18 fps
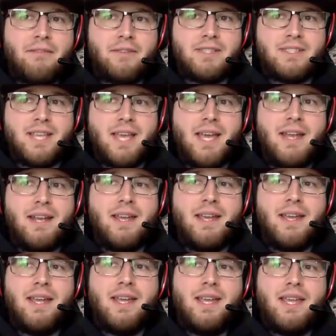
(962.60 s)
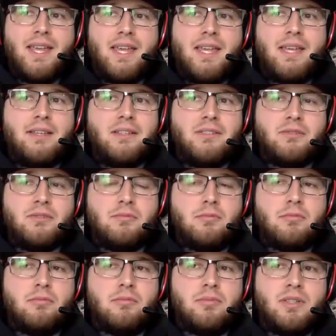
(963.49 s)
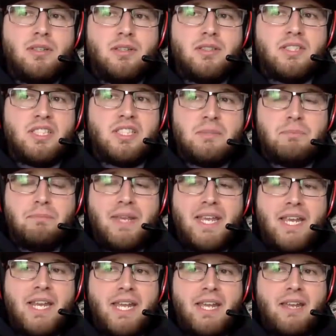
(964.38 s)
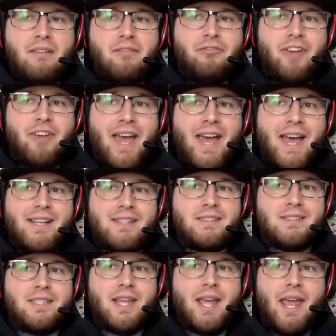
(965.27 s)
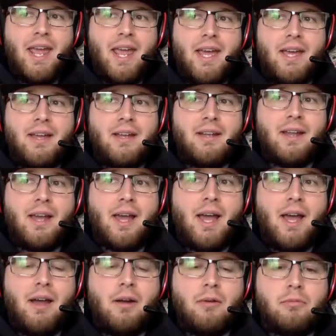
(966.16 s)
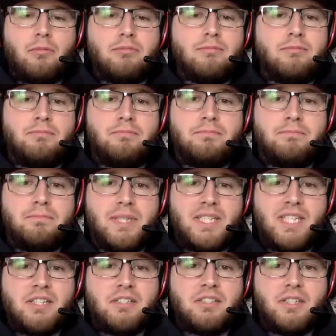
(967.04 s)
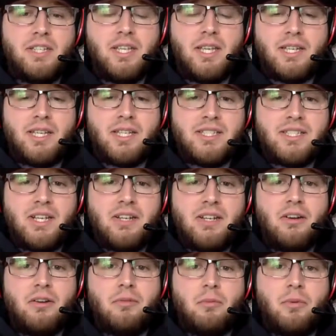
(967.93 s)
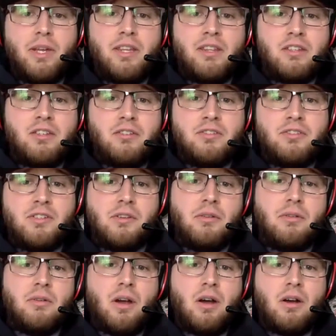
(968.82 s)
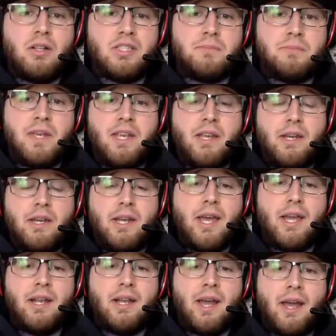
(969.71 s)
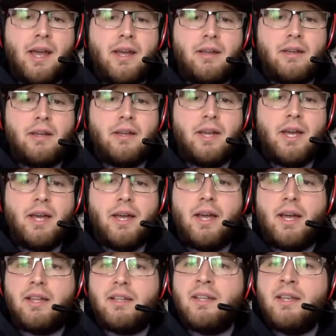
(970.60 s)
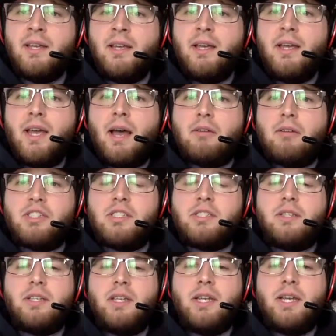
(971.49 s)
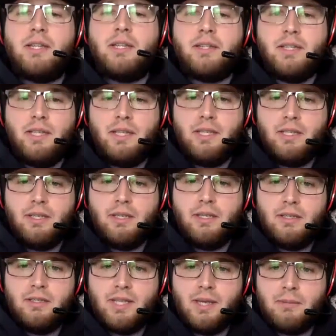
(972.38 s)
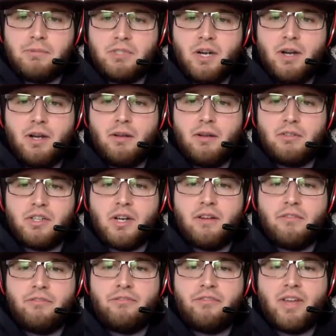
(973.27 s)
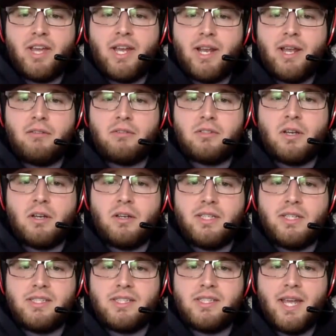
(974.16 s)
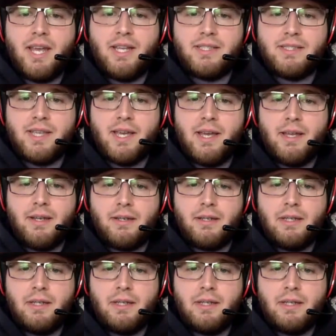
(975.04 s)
has said, he is speedy and fast and potentially a contender with Tutu on speed. And I was just looking at the depth chart and I was trying to find how tall he stands at.